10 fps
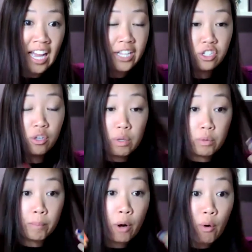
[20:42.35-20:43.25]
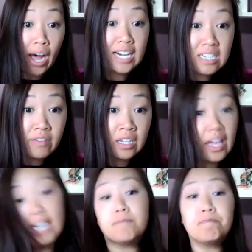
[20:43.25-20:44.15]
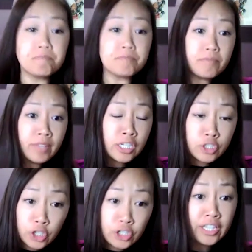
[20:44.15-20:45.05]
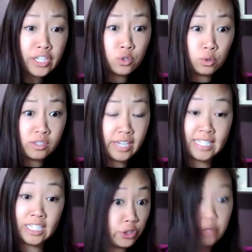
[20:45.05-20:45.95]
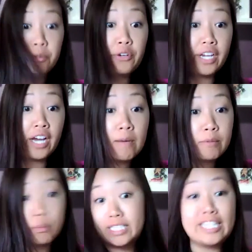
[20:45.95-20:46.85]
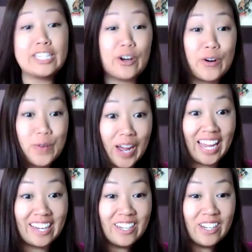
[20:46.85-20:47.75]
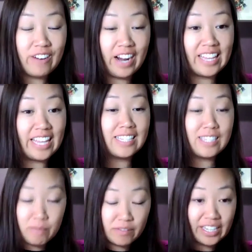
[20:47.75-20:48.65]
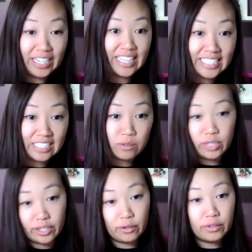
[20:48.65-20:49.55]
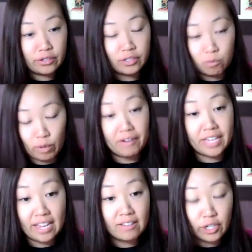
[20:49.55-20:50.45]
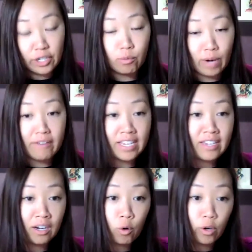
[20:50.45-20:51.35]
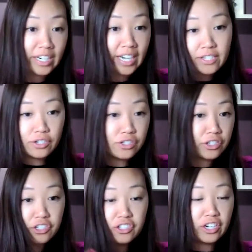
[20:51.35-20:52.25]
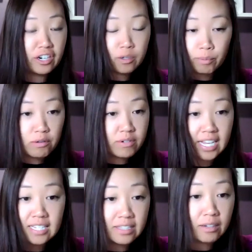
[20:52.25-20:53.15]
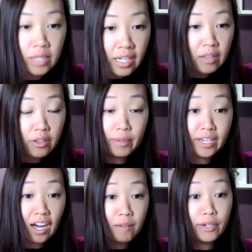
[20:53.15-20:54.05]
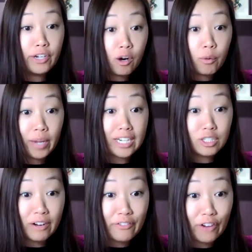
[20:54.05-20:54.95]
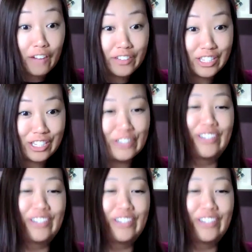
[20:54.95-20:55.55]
And so we were proactive in like turning these school sites into community hubs we didn't go away right like some of the electeds were like oh these are some rowdy you know rowdy young organizers they're just there to protest and they'll they'll be gone but no we actually ran for office too